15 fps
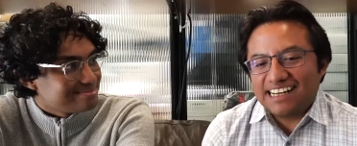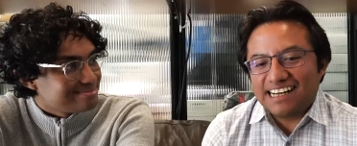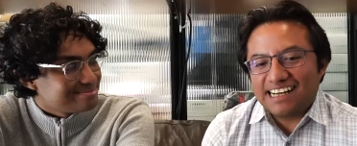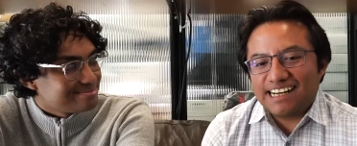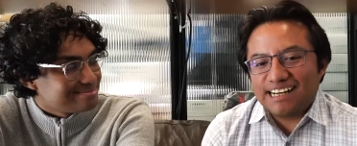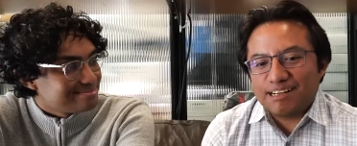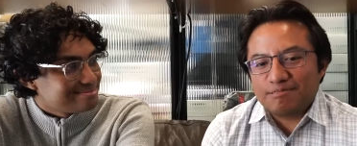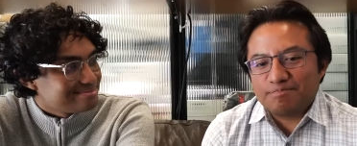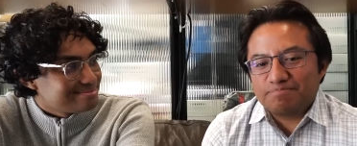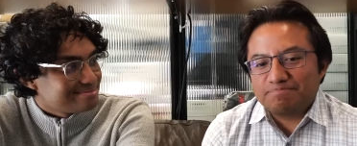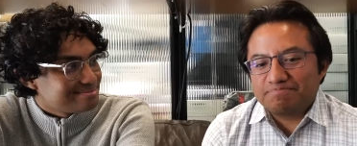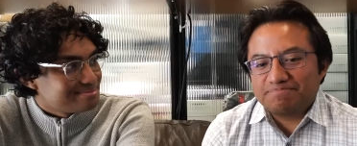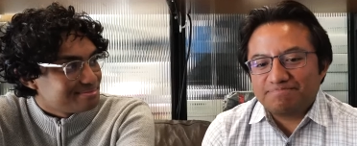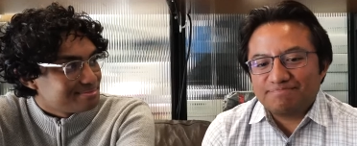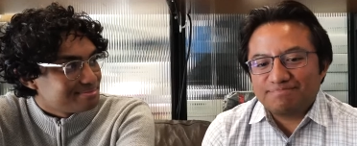
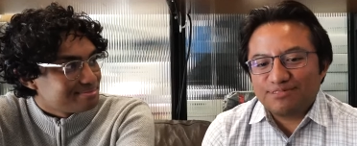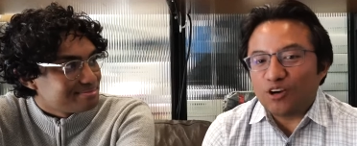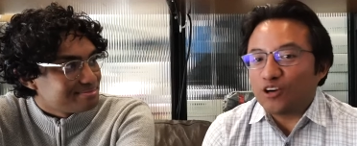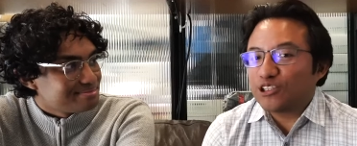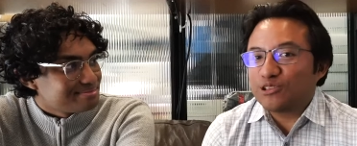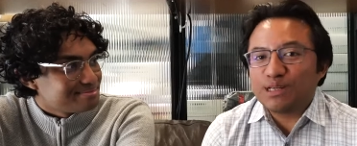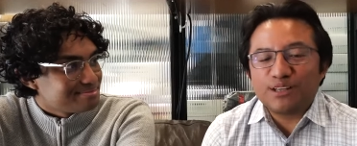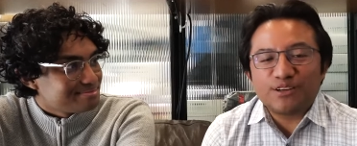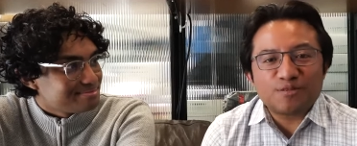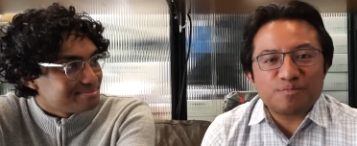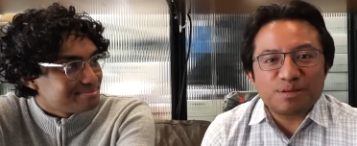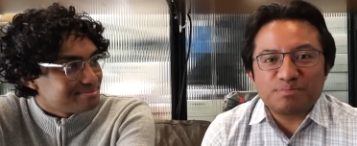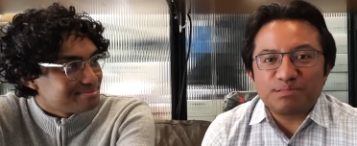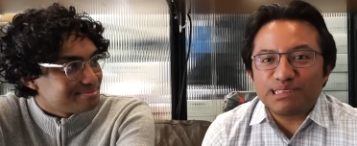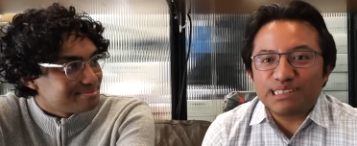Speaker 1: um, talk to a lot of
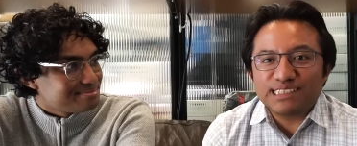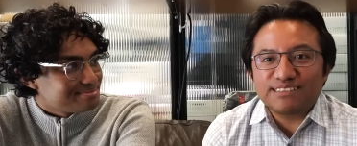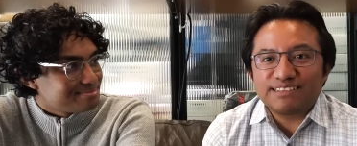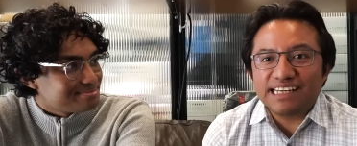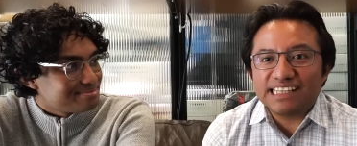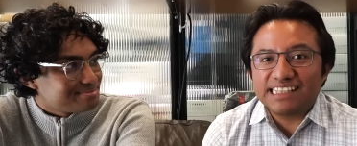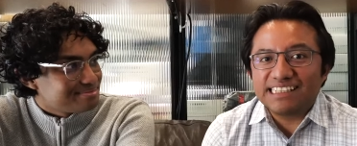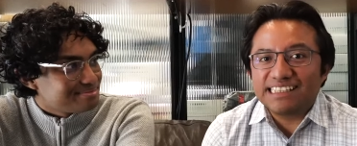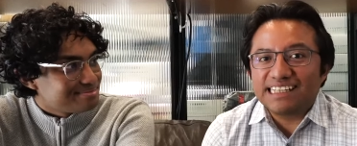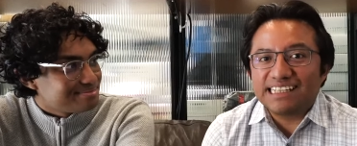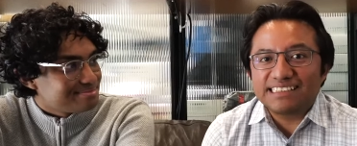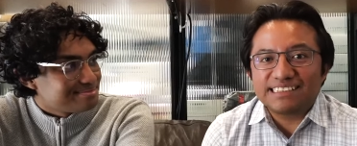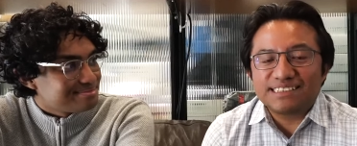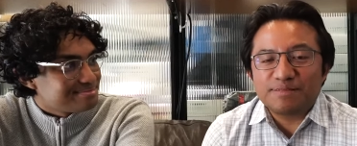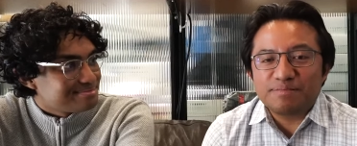people. No, I think
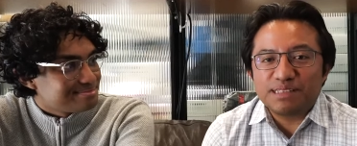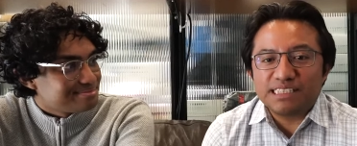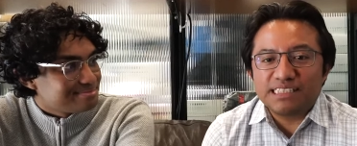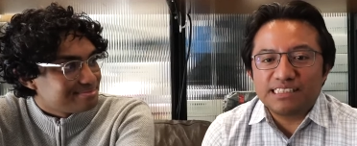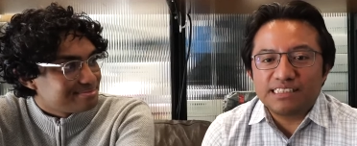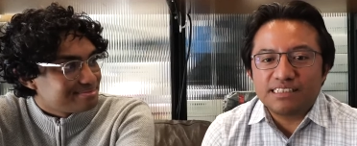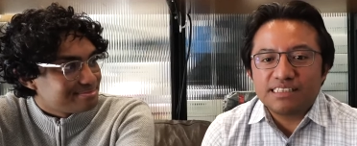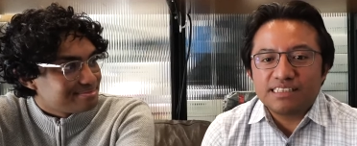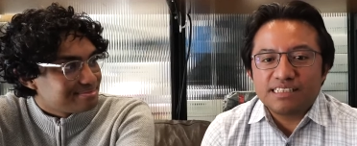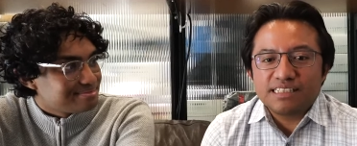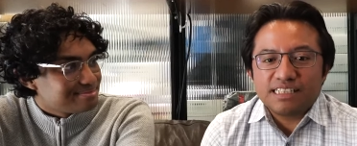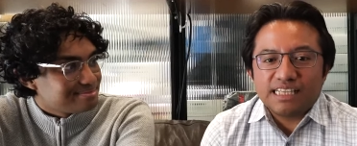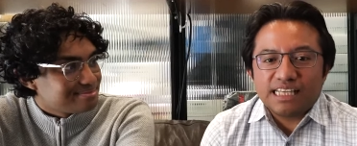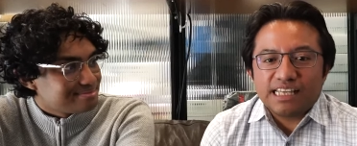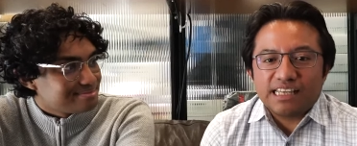that's something
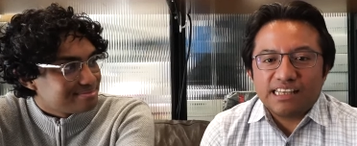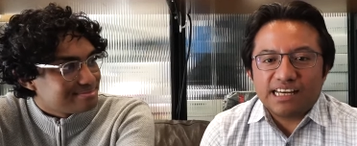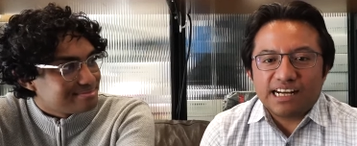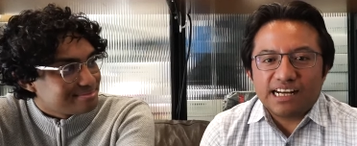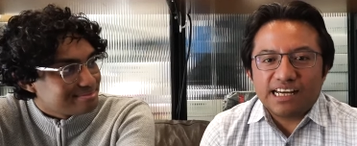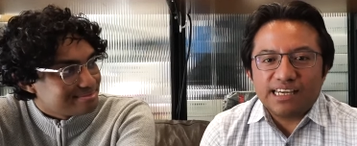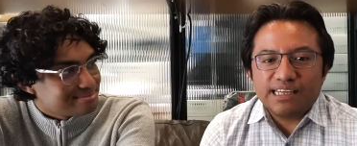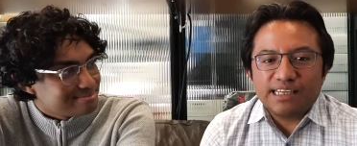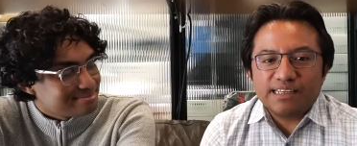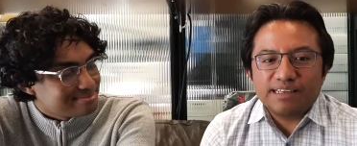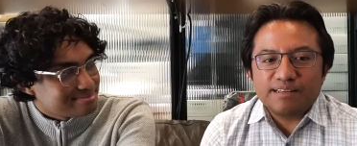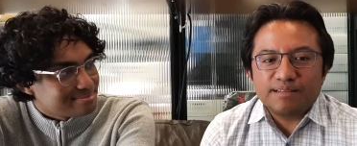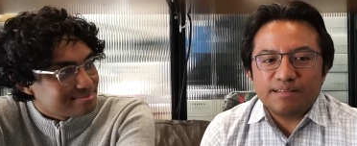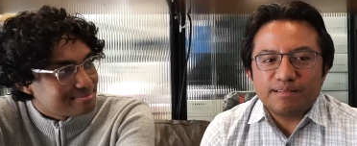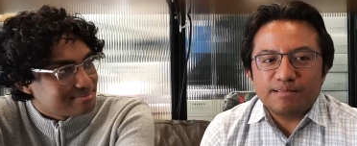that I
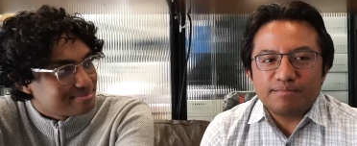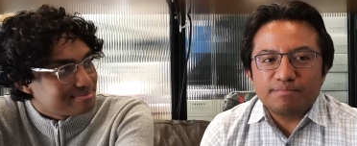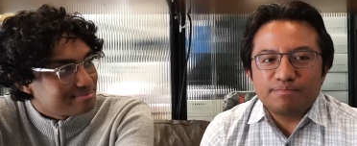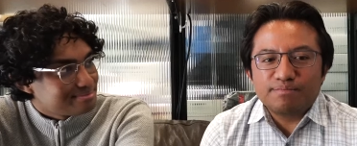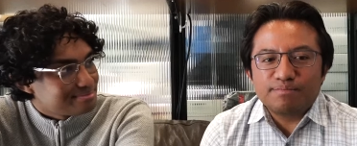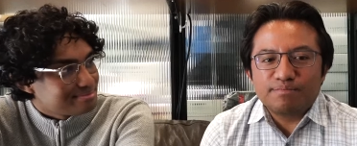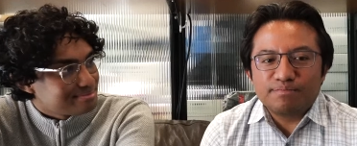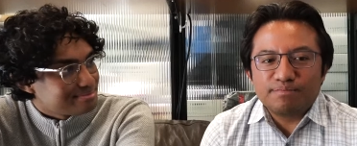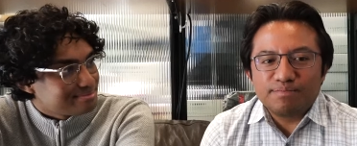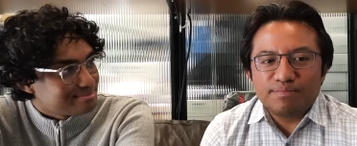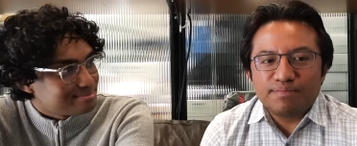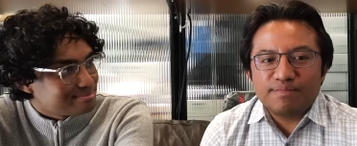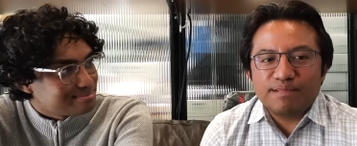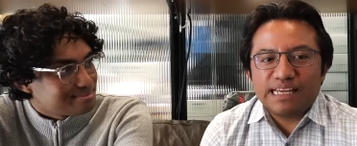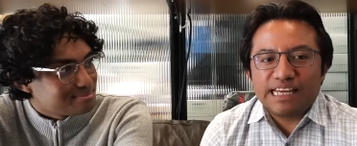
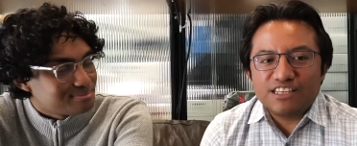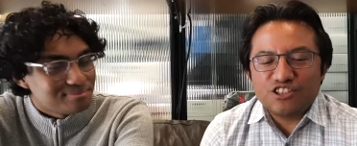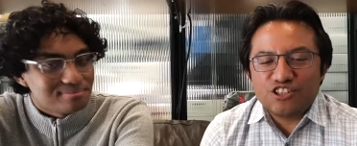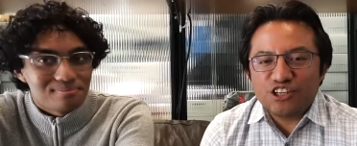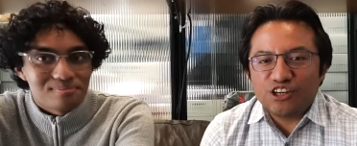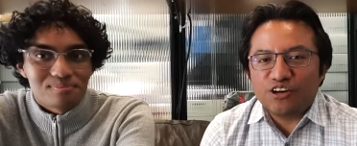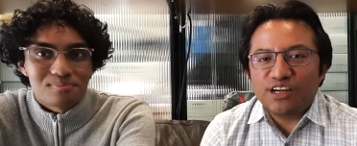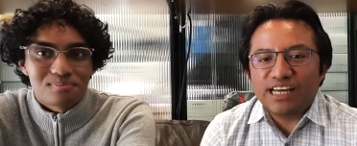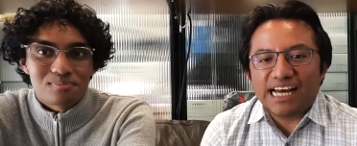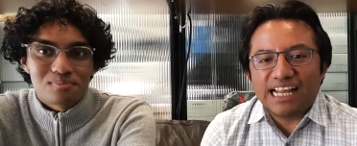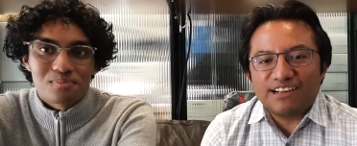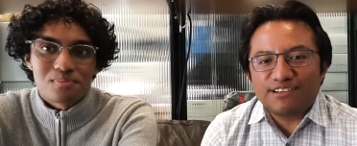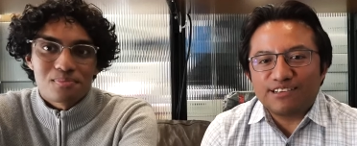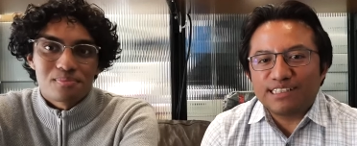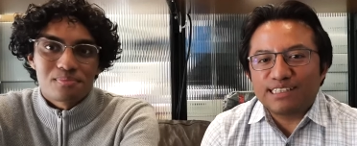enjoy a
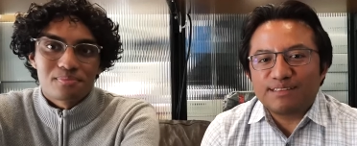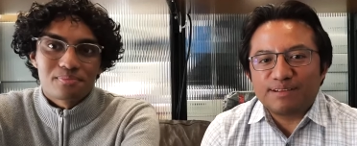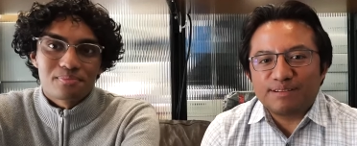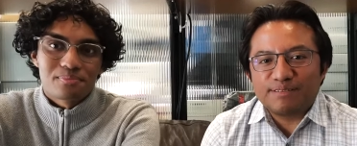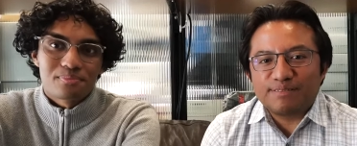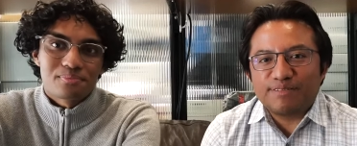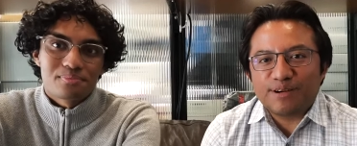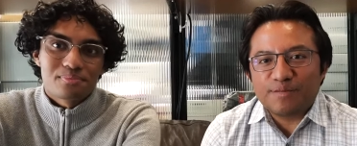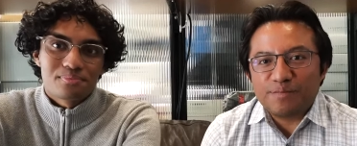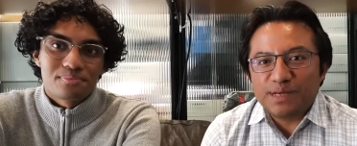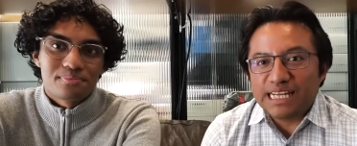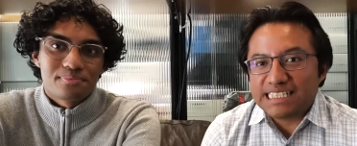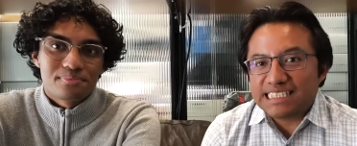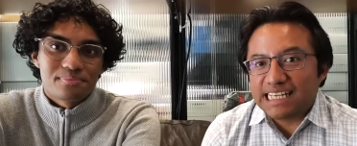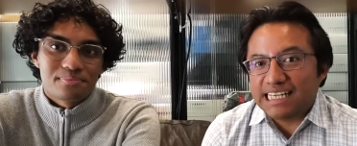lot from
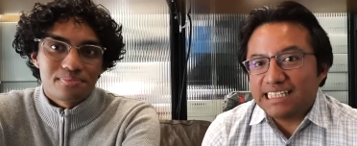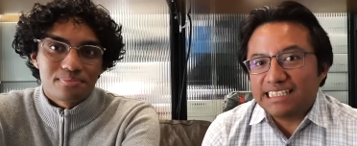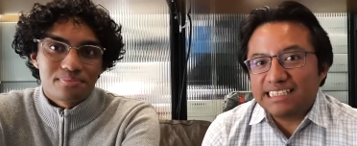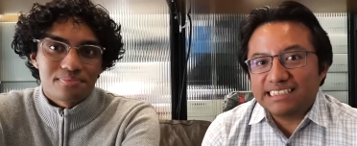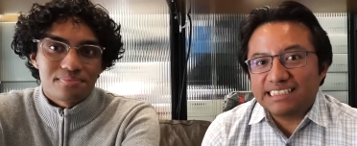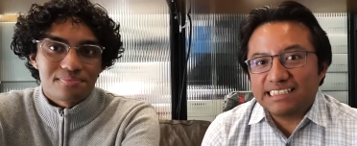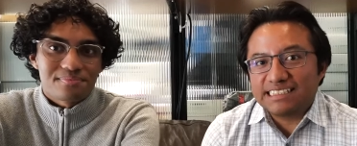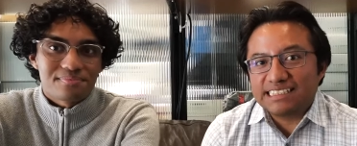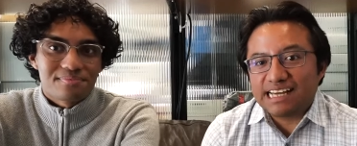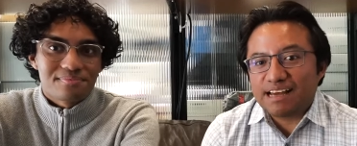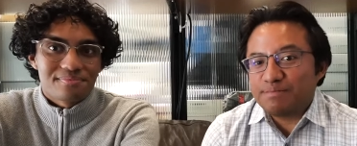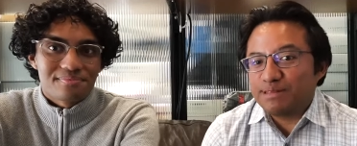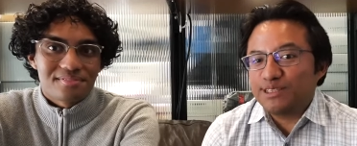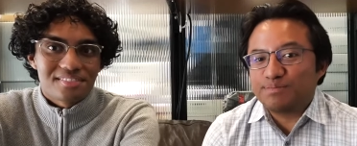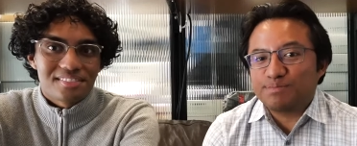being a scientist is
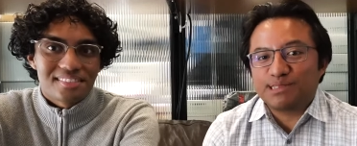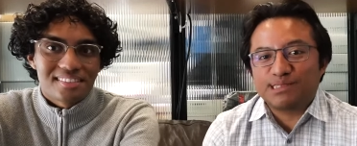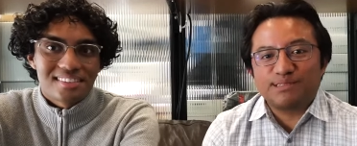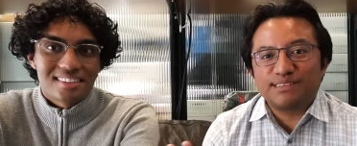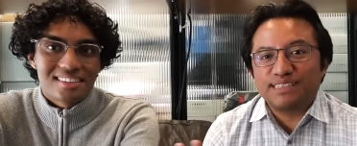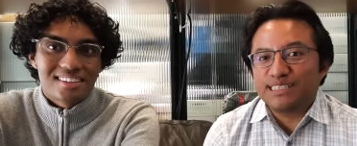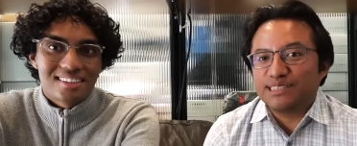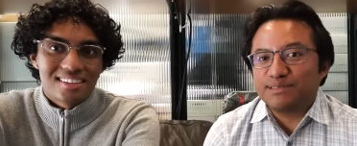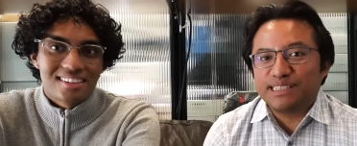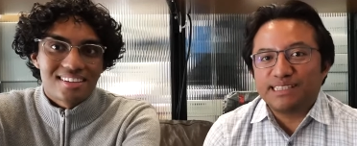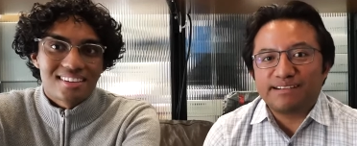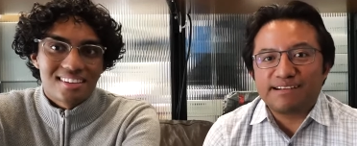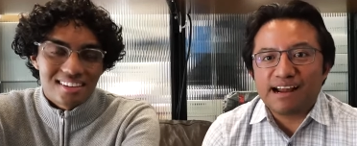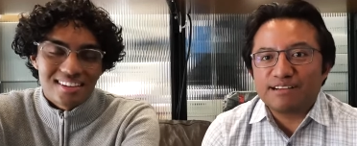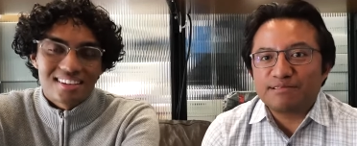having the opportunity to
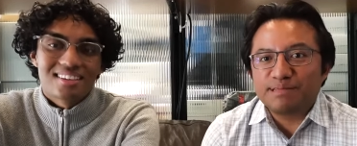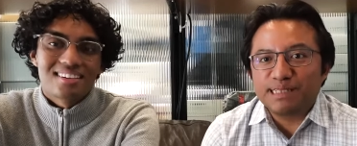interact